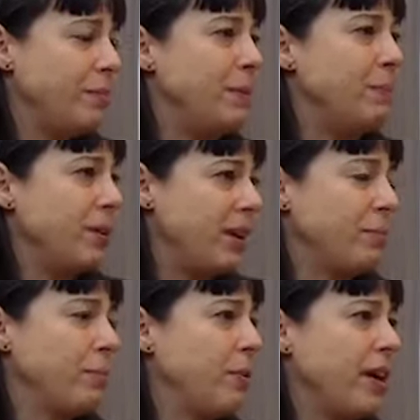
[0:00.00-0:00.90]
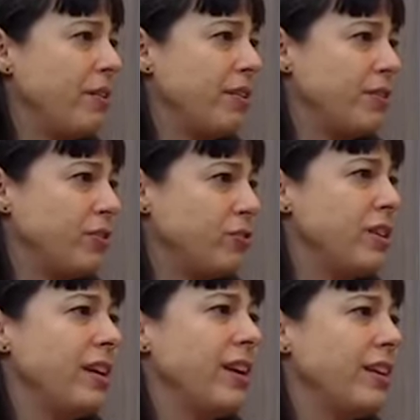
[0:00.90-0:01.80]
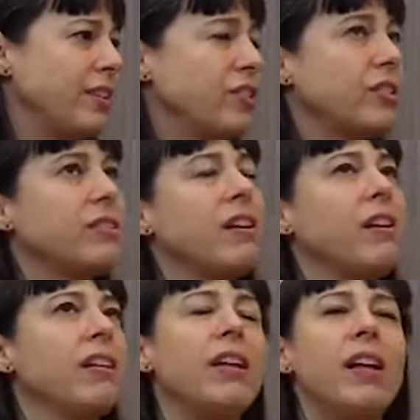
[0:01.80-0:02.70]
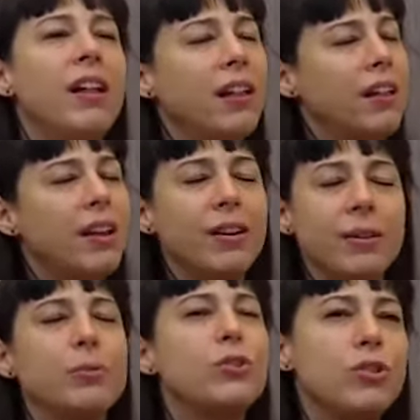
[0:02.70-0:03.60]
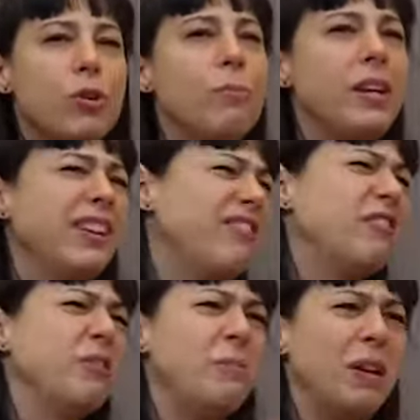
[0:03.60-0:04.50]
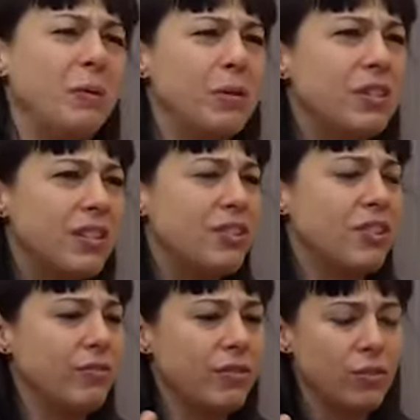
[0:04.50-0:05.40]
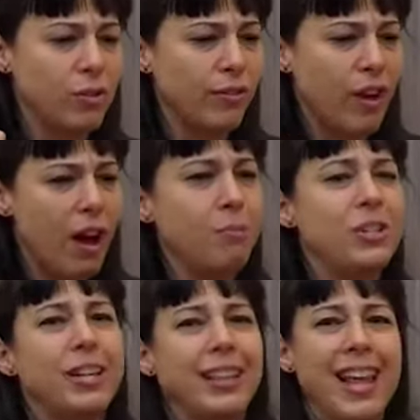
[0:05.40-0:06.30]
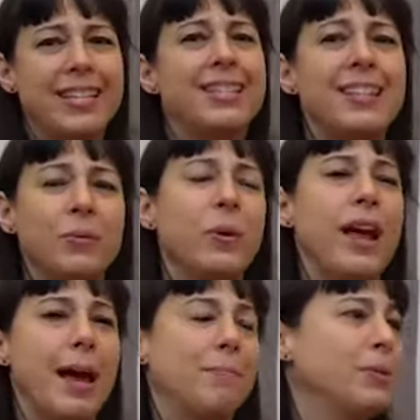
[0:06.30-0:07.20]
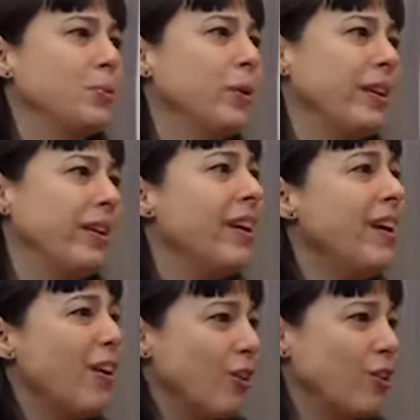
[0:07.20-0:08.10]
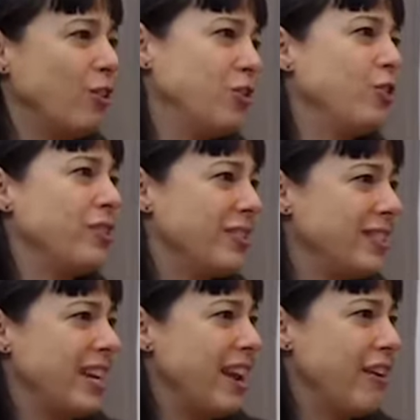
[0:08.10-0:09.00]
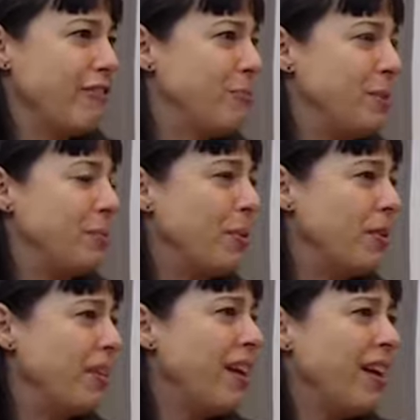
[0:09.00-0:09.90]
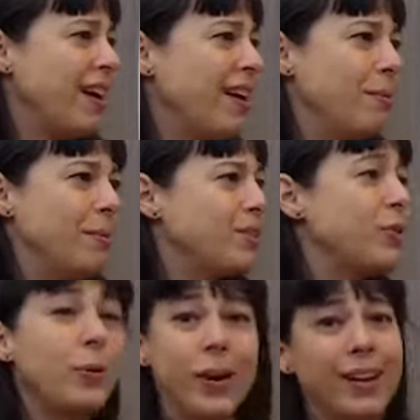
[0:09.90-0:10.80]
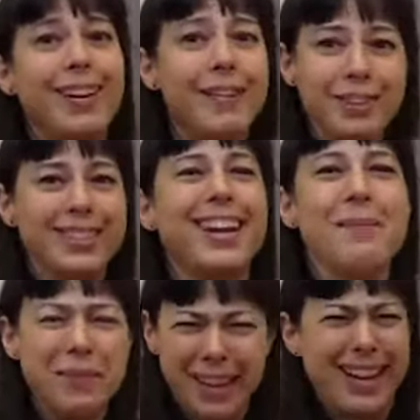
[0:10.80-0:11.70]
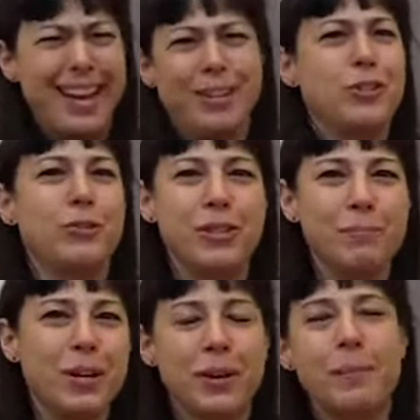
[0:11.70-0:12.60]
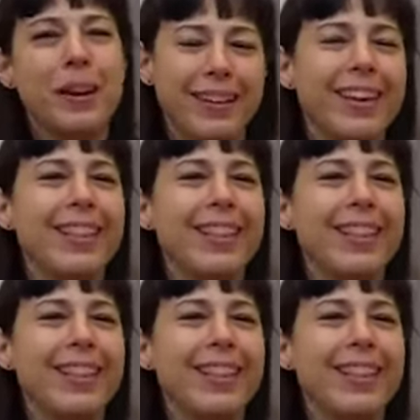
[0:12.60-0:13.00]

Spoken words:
And people getting put out on the street. And I just thought, it was so meaningful to me. It was such a sort of object lesson in what happens when our culture doesn't take care of people. Obviously, I'm like getting choked up talking about it.